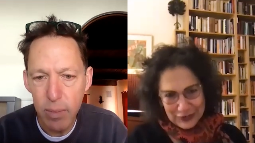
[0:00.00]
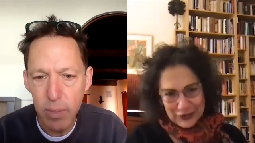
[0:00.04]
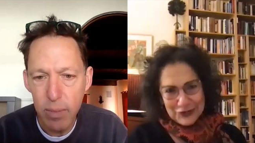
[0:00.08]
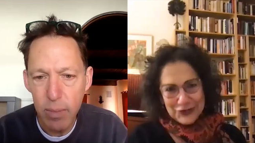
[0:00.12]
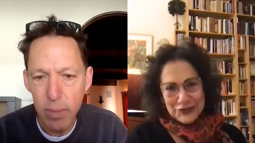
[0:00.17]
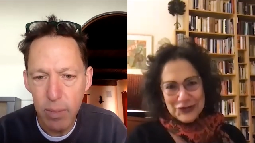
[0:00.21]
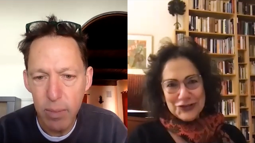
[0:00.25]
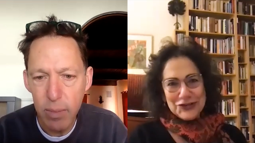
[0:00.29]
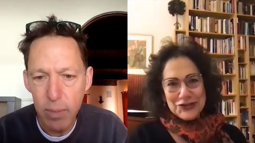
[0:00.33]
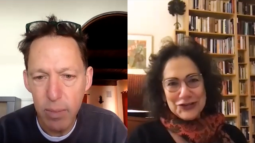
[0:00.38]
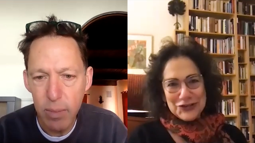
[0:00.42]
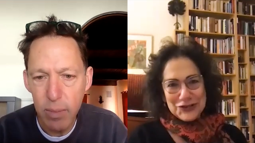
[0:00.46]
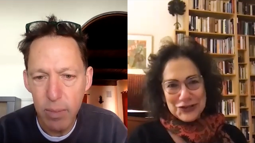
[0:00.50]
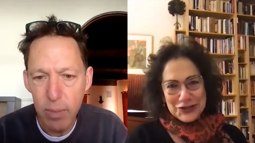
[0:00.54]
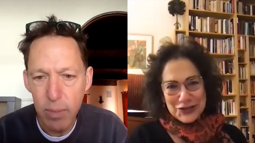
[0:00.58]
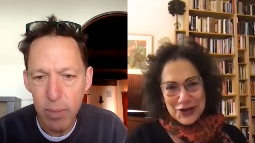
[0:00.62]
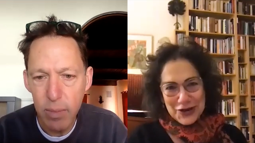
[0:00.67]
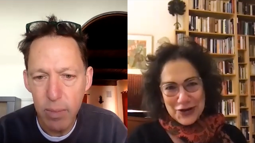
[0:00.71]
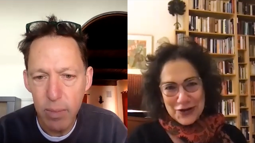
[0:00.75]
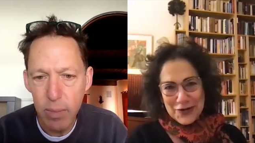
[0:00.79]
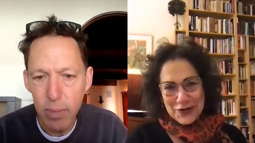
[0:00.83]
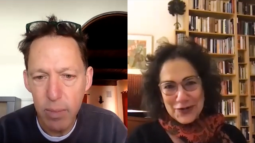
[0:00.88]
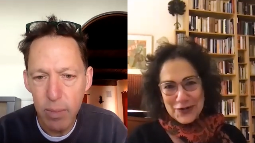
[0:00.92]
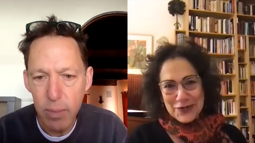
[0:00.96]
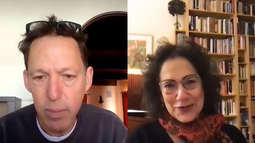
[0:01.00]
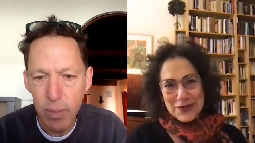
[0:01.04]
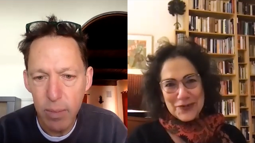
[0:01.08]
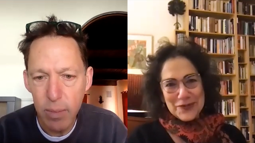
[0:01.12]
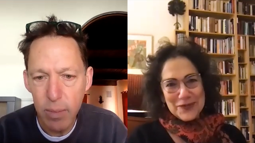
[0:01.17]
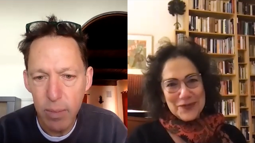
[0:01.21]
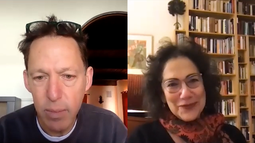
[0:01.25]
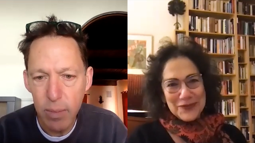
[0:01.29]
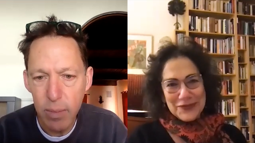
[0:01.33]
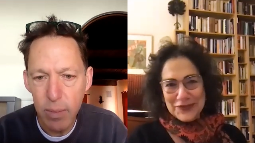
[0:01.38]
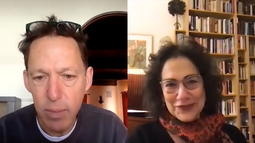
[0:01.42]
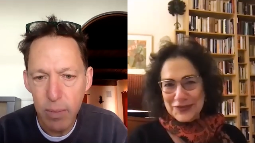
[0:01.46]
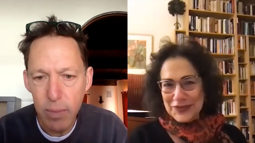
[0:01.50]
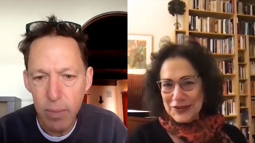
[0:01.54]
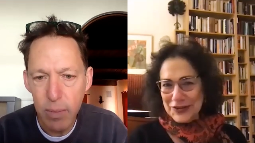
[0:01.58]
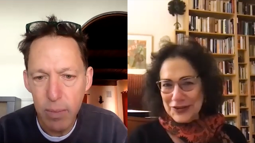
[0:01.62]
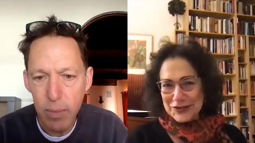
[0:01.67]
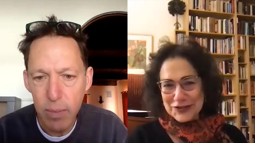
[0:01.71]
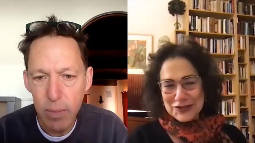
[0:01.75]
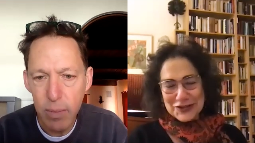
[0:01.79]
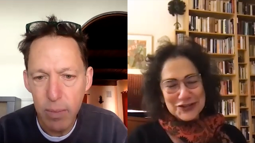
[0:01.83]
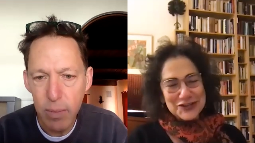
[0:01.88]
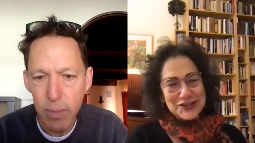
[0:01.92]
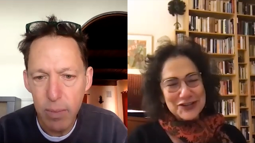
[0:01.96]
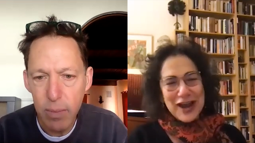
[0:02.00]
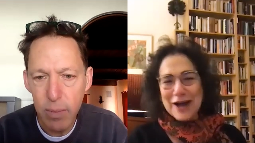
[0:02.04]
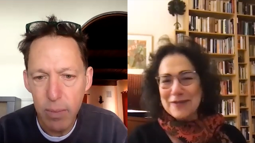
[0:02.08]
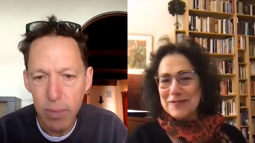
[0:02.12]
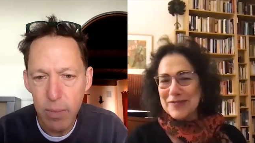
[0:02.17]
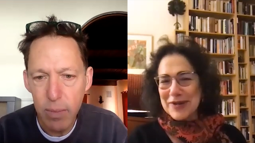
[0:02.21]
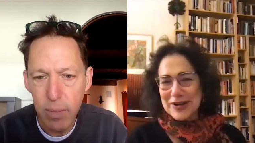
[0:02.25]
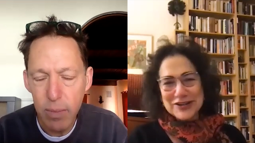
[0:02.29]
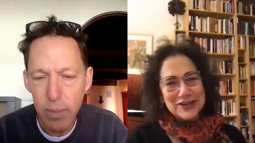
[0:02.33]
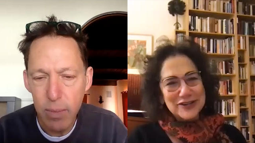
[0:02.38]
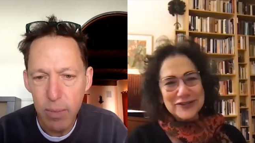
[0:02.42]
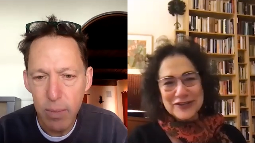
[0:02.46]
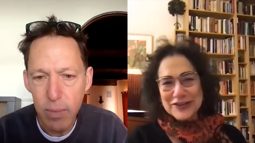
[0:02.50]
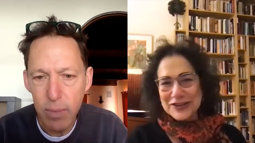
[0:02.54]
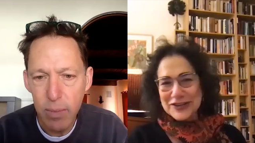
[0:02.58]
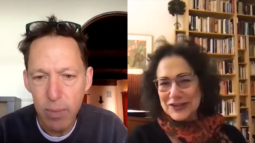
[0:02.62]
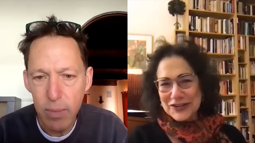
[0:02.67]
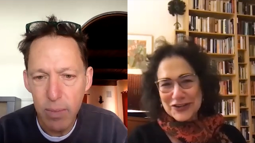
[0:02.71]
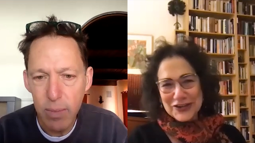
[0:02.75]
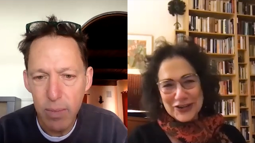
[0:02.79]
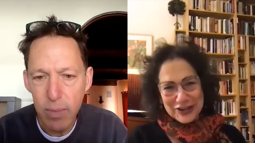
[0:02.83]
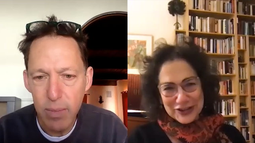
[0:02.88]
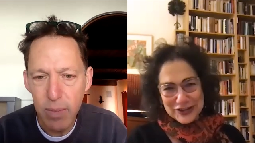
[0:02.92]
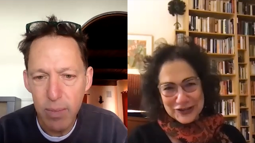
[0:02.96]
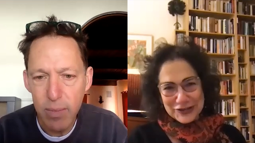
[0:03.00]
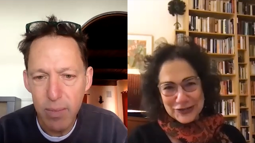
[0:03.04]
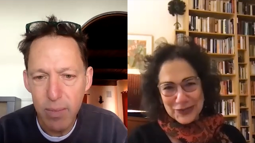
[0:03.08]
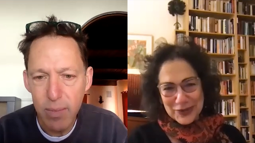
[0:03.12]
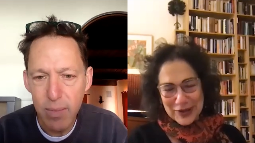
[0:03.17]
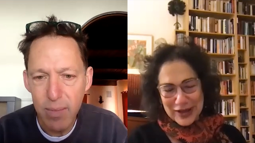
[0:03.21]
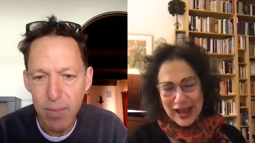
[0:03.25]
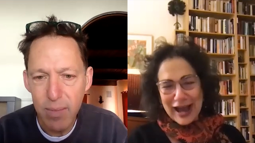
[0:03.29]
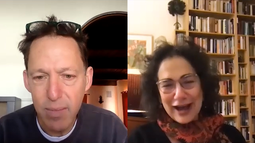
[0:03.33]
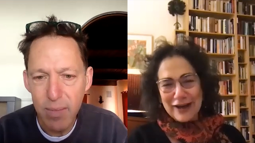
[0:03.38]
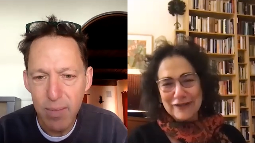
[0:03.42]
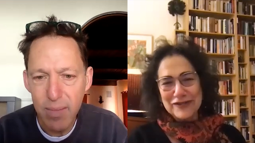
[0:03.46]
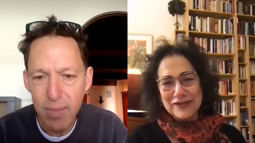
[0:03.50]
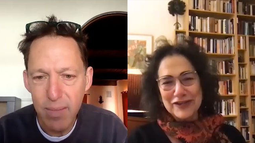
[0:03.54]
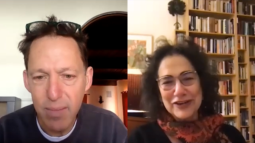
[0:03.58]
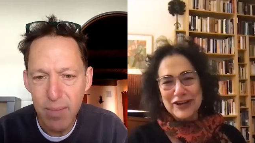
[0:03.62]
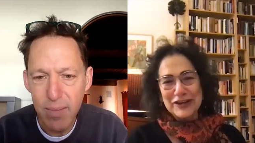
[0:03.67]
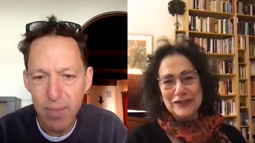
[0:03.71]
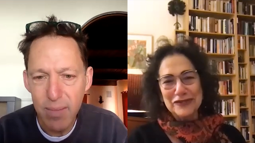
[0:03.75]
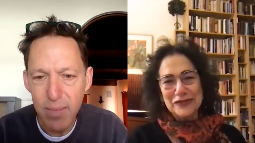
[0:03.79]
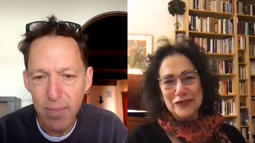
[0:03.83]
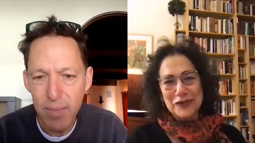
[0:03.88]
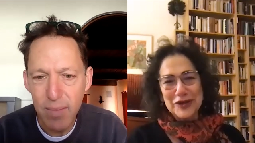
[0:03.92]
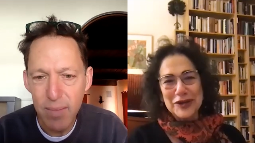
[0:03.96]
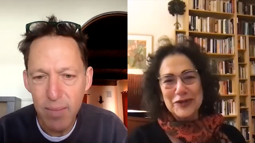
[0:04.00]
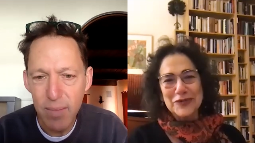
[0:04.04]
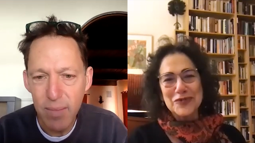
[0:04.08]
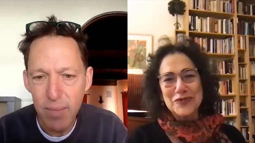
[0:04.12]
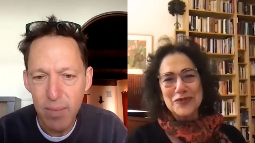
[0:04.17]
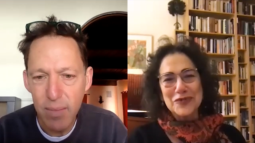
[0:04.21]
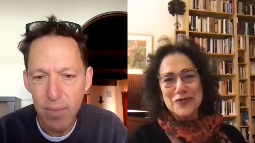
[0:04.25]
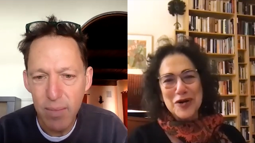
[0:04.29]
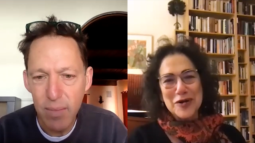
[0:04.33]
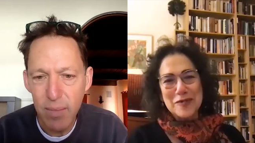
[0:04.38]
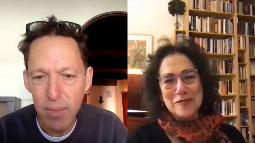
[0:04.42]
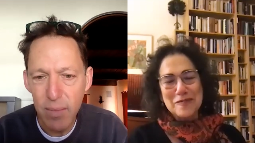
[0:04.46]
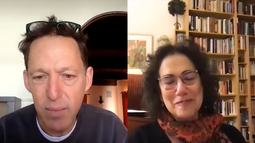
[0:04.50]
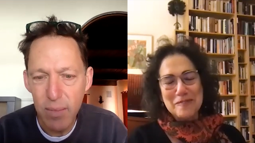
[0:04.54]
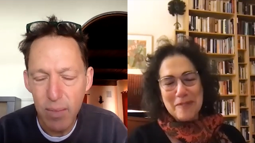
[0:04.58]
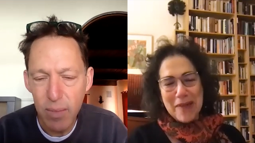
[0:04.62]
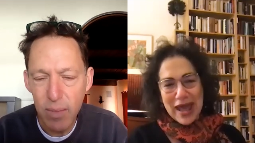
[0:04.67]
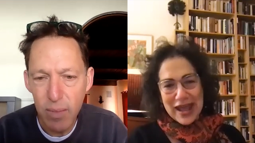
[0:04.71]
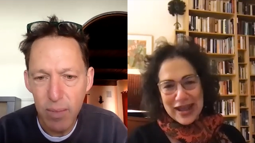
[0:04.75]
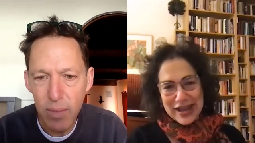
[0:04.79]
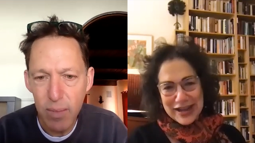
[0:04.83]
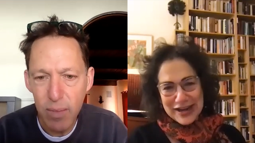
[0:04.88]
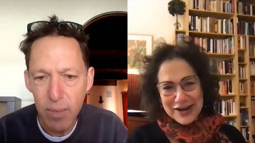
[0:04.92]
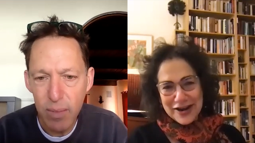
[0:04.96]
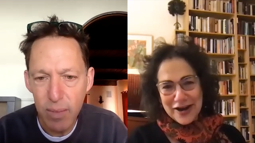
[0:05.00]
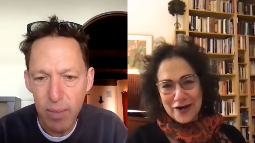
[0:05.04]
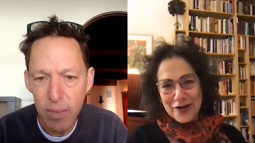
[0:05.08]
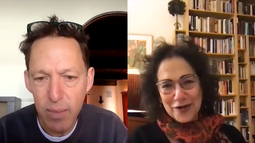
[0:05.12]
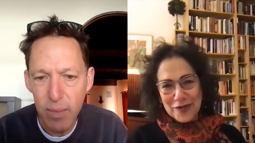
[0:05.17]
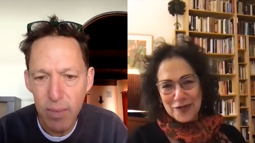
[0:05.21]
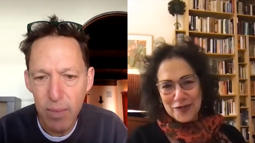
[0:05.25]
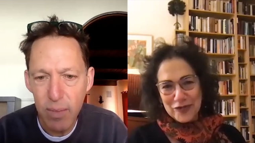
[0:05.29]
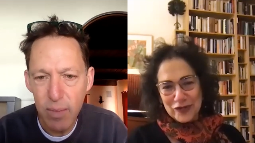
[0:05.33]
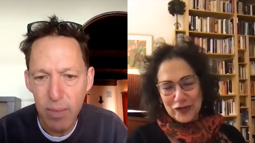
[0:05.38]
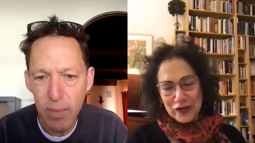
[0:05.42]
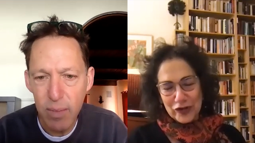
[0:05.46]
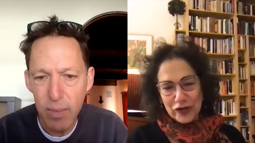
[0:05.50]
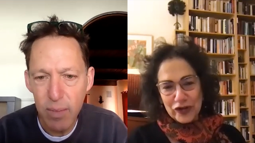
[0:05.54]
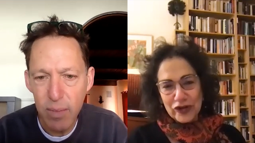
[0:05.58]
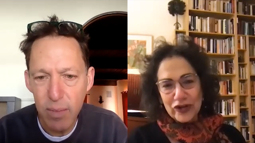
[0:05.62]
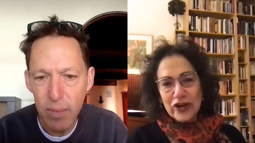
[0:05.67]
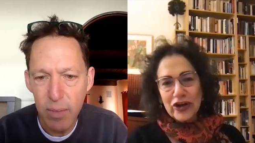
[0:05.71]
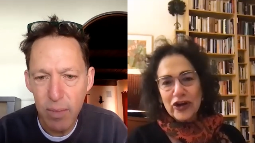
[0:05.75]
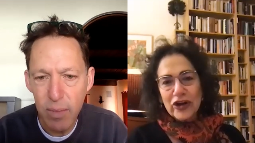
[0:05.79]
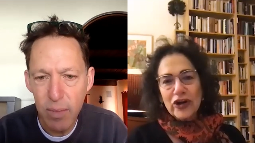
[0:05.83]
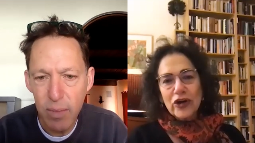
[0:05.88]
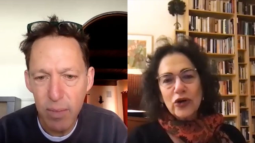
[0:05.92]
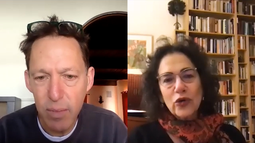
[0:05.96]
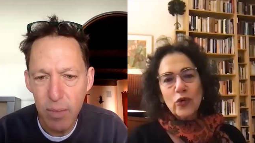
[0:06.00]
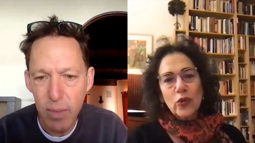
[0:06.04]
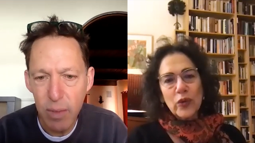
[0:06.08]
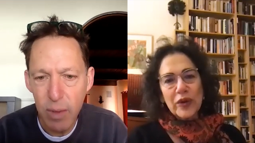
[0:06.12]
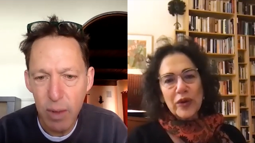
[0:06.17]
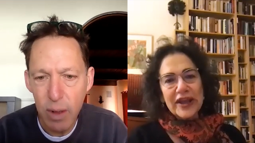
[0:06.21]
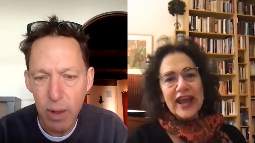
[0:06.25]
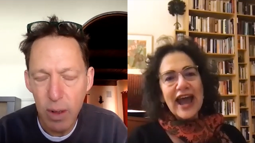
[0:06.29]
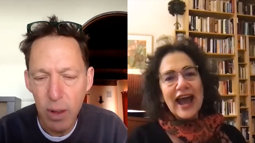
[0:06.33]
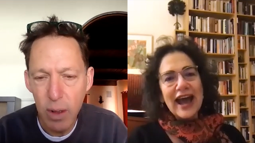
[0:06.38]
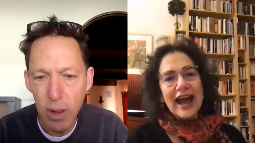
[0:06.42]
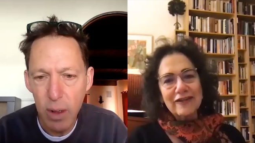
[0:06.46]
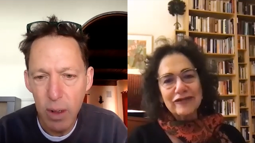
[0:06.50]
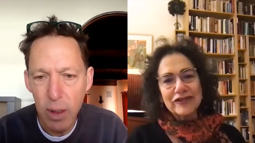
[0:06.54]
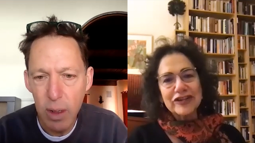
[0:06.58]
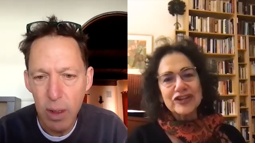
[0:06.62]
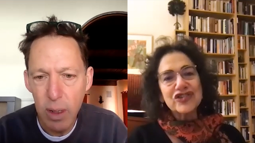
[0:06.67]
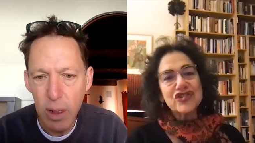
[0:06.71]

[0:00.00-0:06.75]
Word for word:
Speaker 1: So there's just not much of a choice. We have, if we remain hopeful, we have a